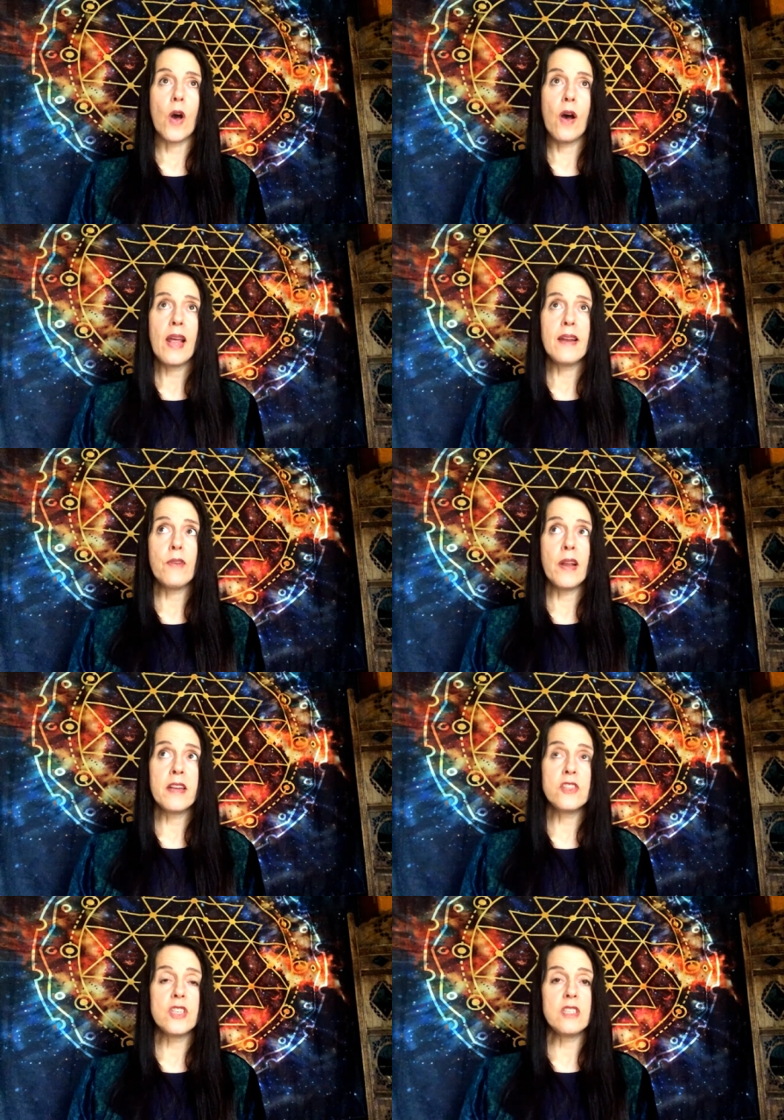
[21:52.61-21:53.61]
the higher level
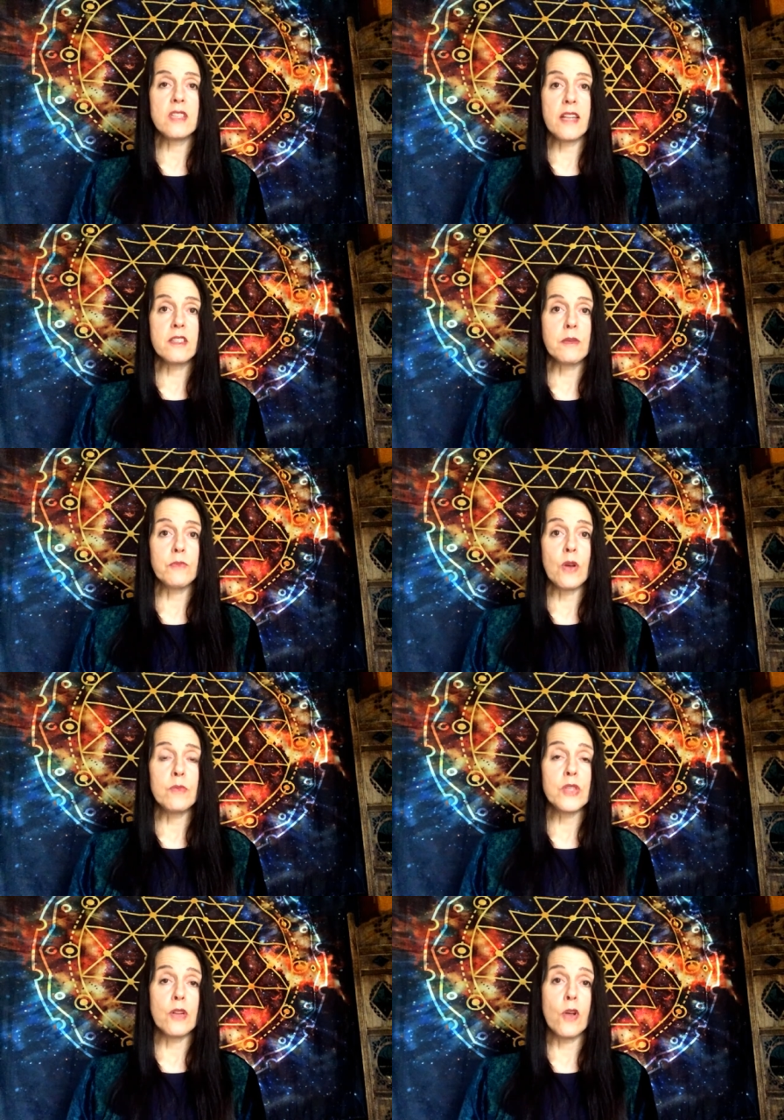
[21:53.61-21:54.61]
energies and
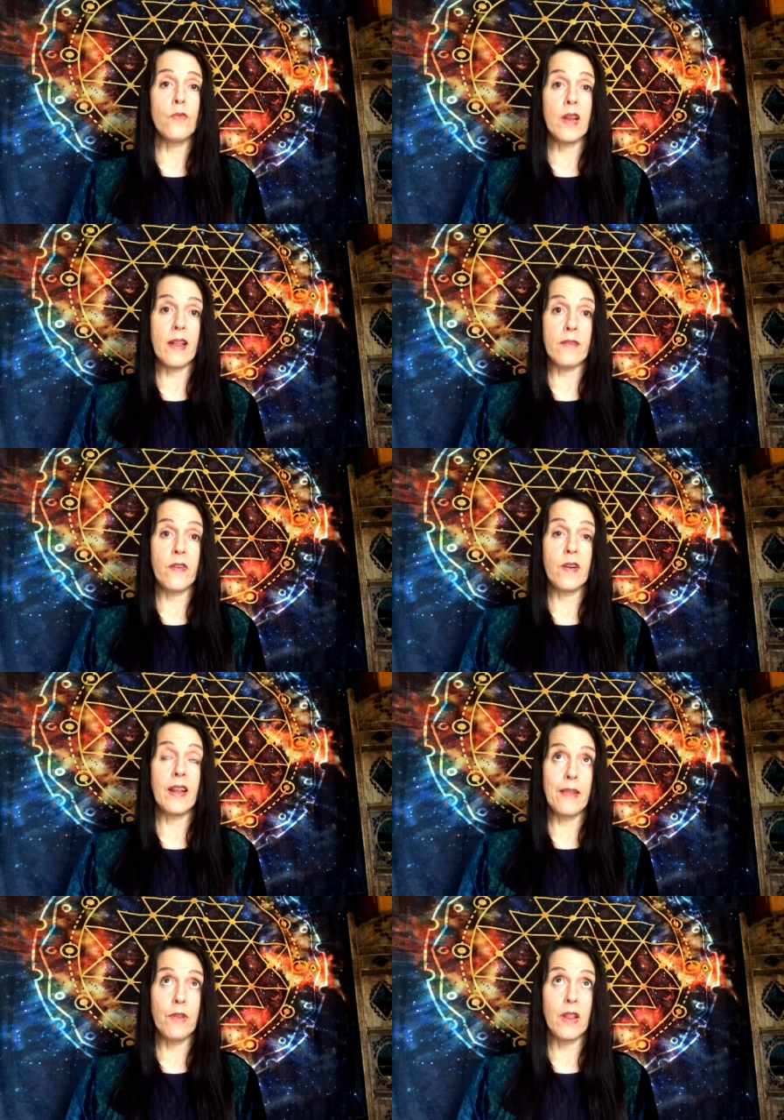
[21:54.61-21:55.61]
sometimes the lower level,
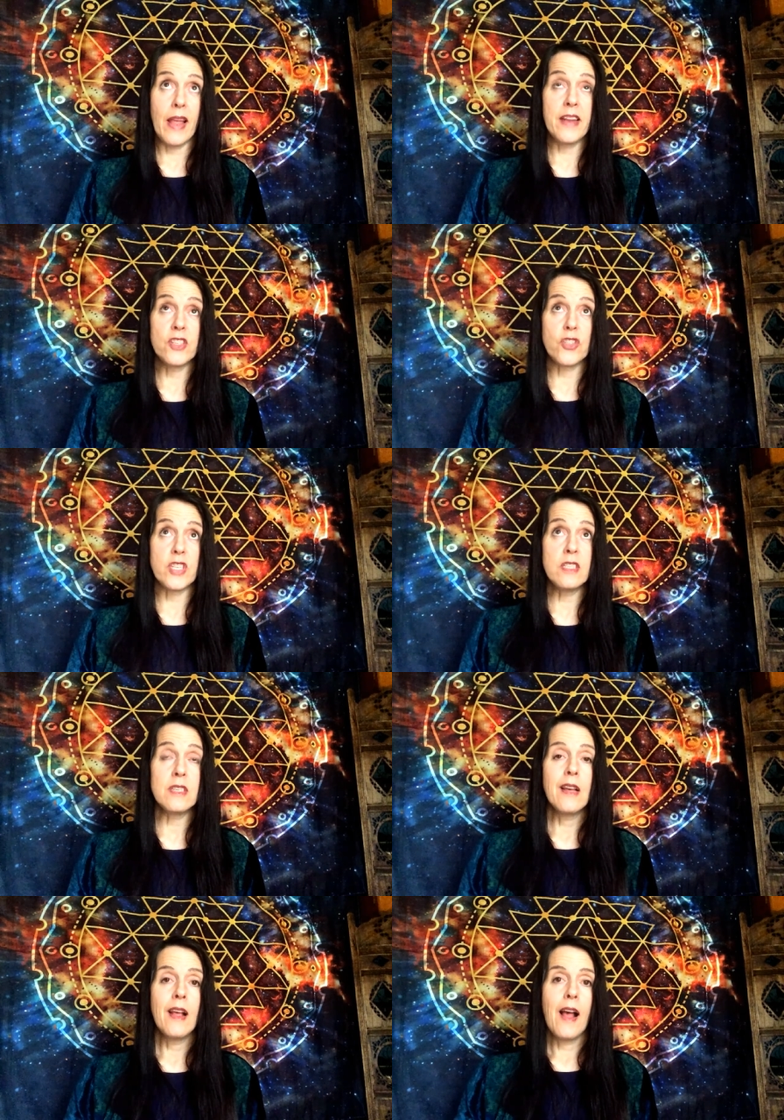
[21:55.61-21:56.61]
level energies